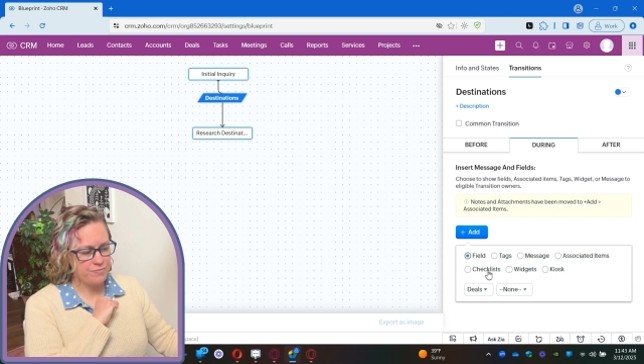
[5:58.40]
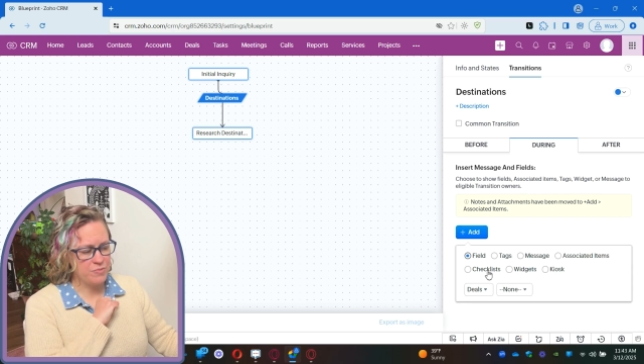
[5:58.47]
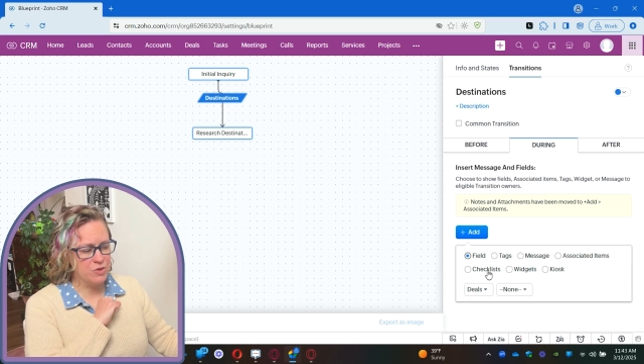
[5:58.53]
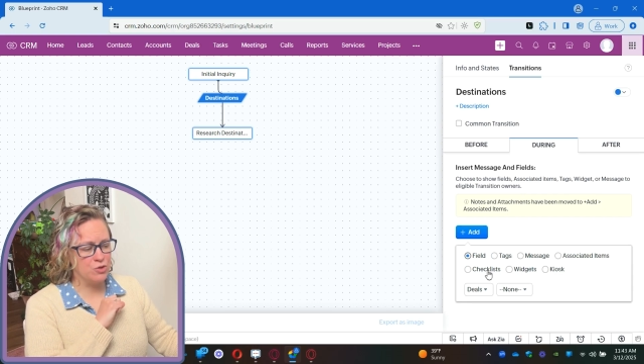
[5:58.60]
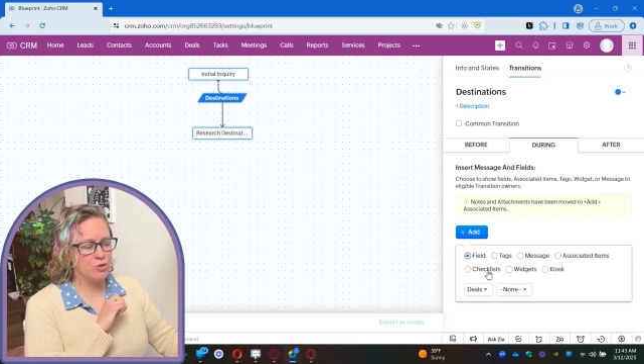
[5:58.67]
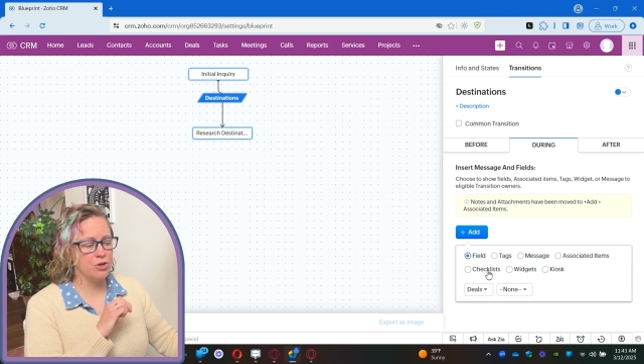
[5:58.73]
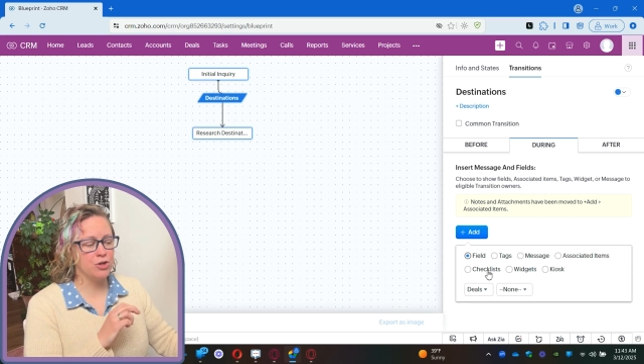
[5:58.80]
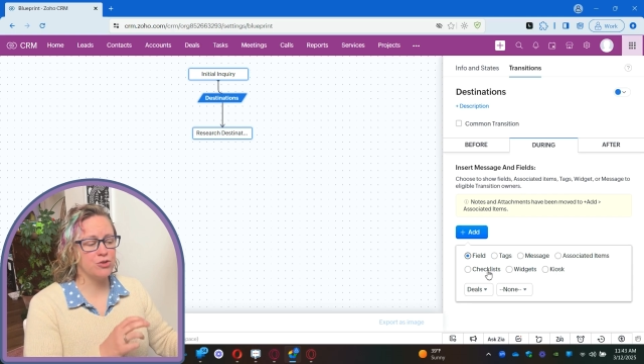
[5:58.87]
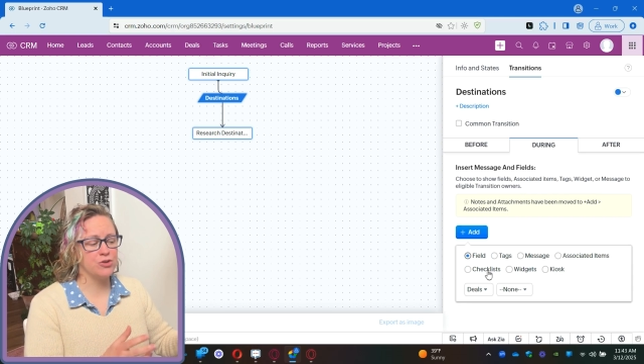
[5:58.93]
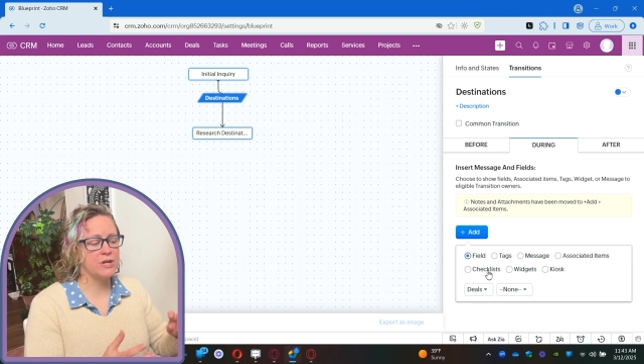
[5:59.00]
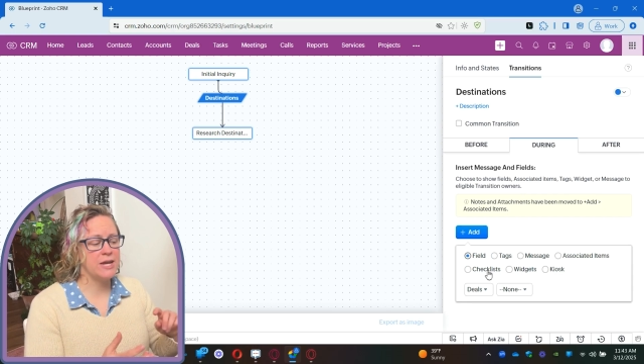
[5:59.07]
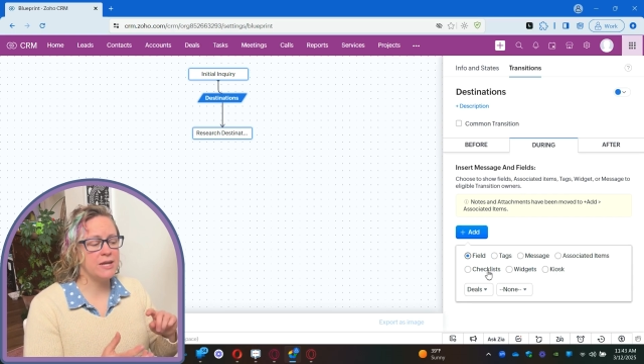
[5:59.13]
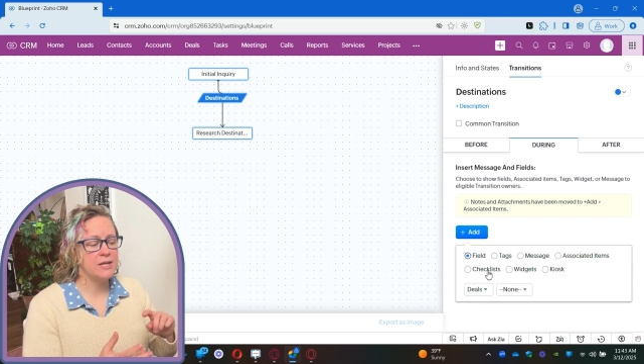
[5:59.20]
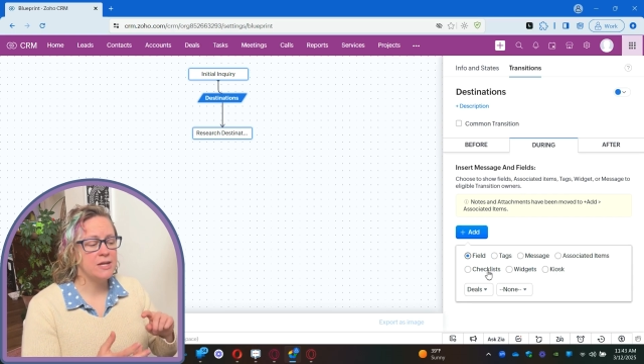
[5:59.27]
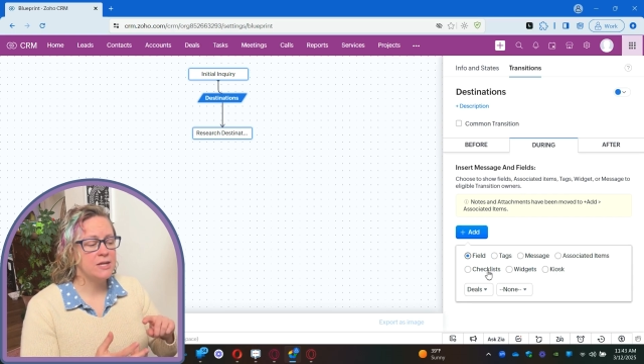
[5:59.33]
You can
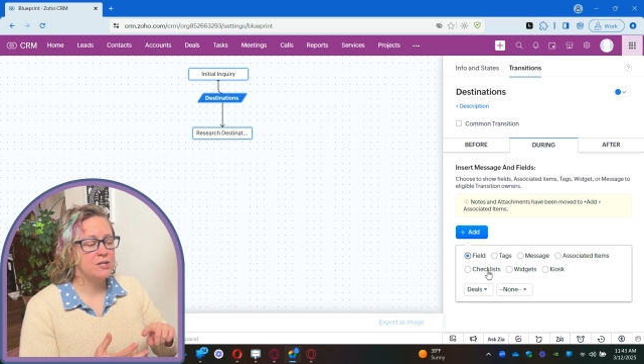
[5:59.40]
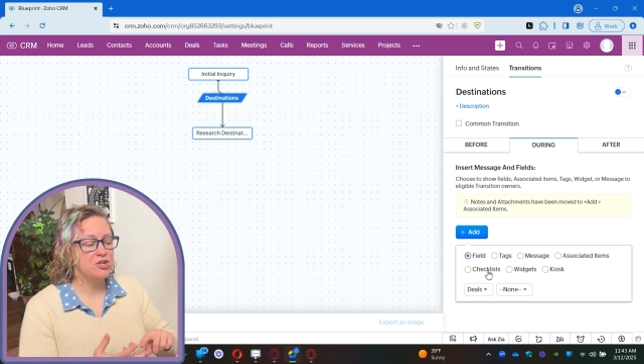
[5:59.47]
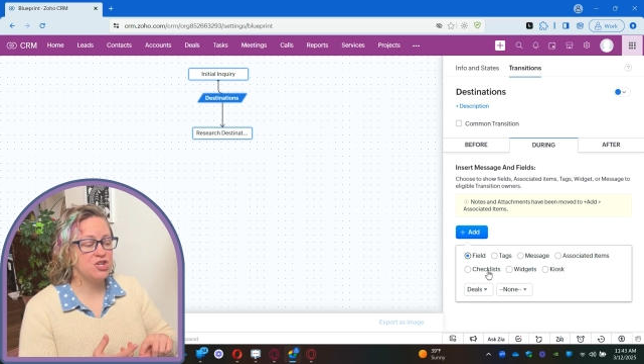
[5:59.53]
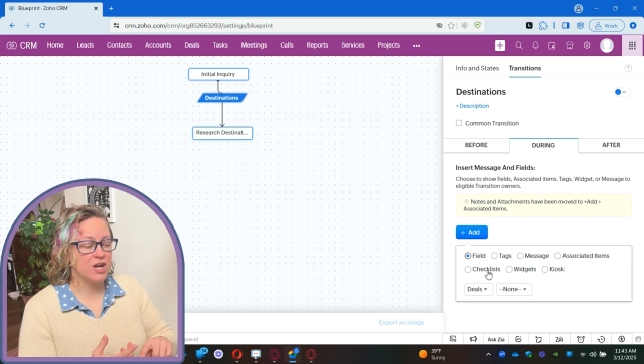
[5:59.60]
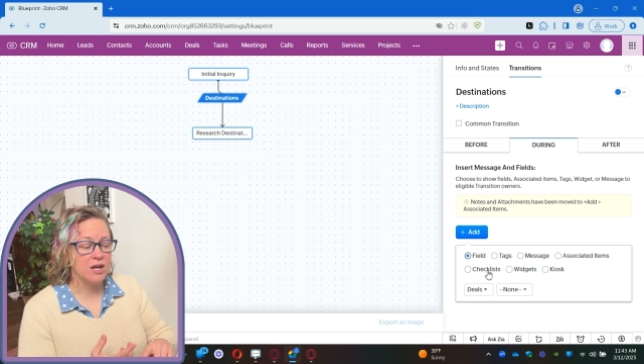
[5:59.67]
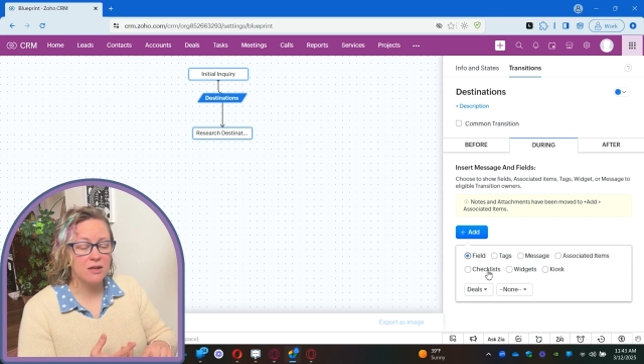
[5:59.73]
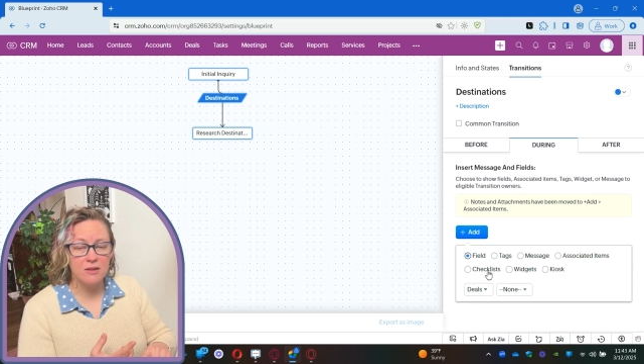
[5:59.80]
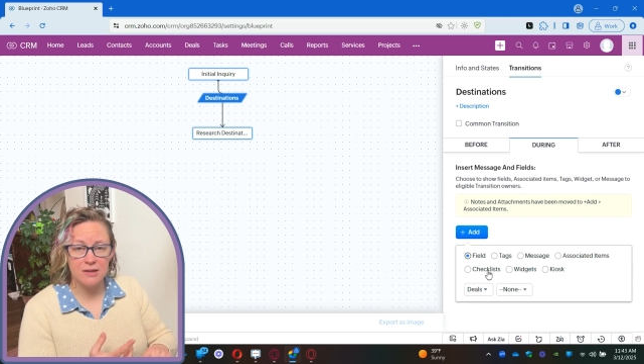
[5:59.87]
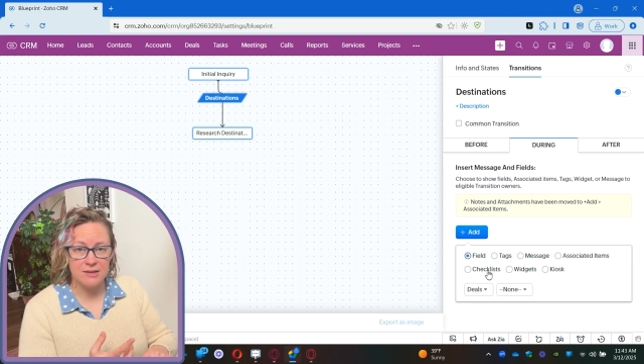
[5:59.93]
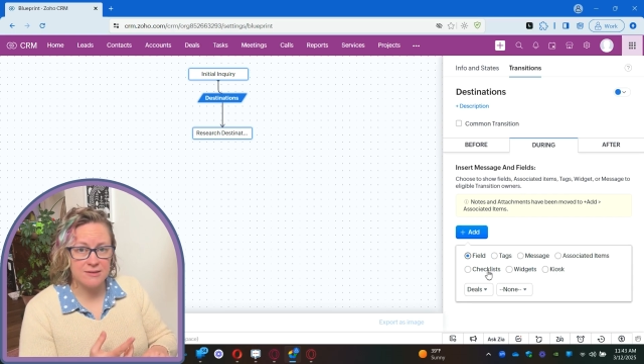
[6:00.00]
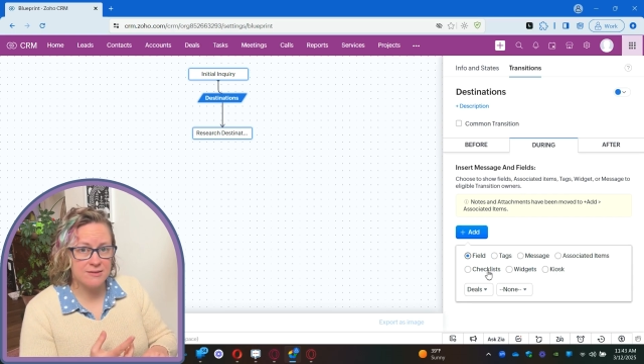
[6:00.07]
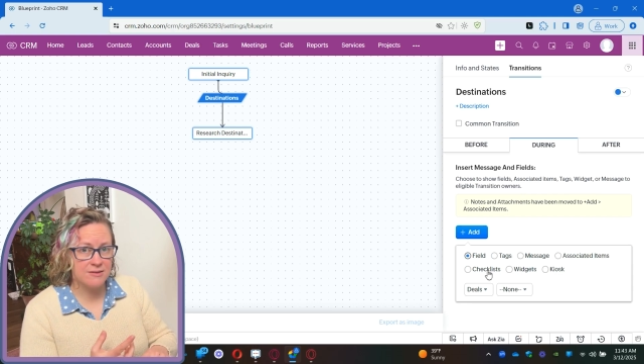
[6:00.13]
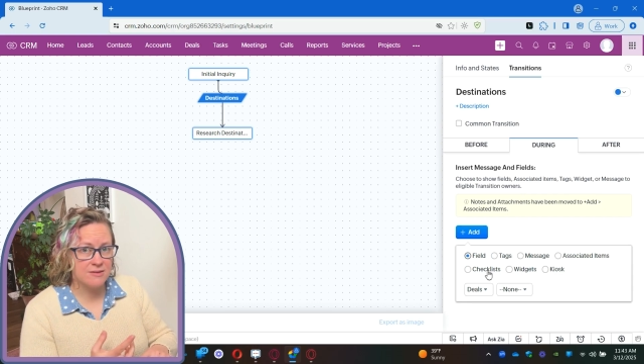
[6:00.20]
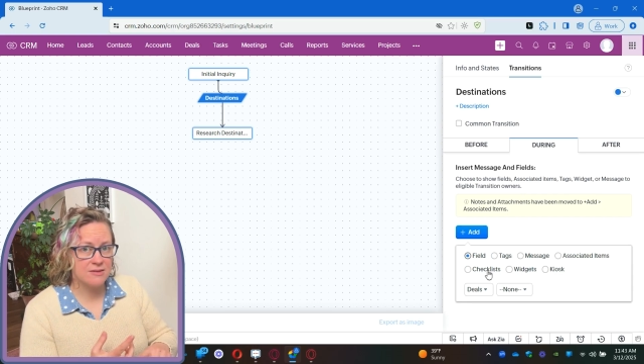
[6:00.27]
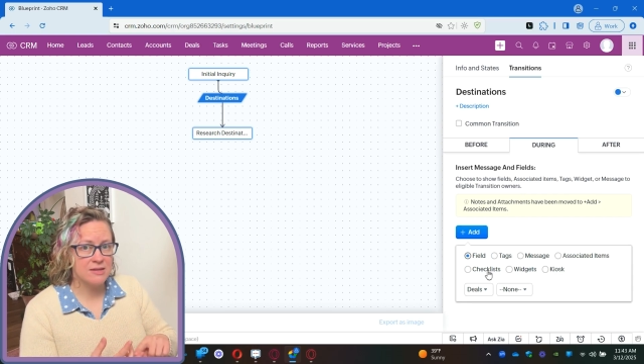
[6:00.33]
create
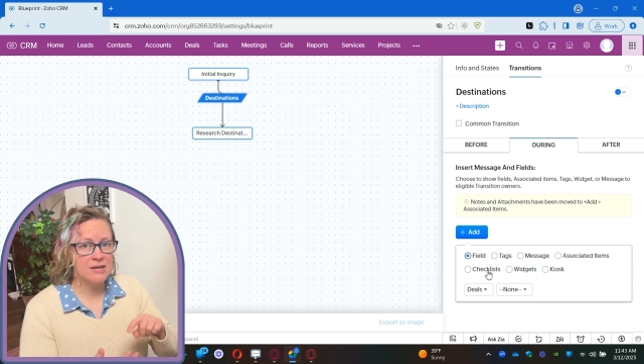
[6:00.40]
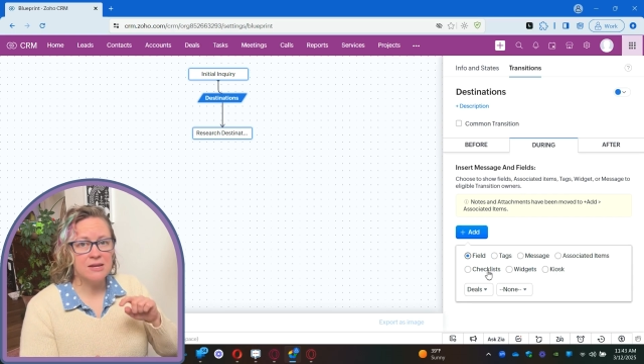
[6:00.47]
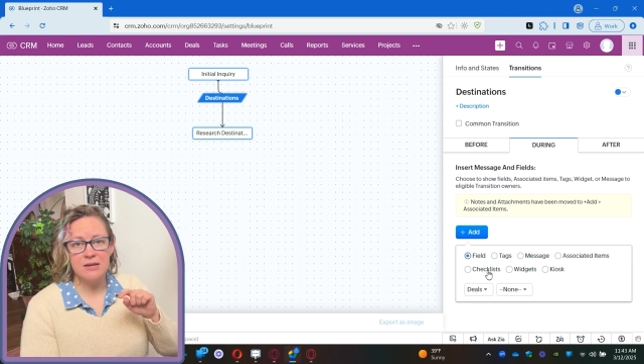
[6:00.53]
checklists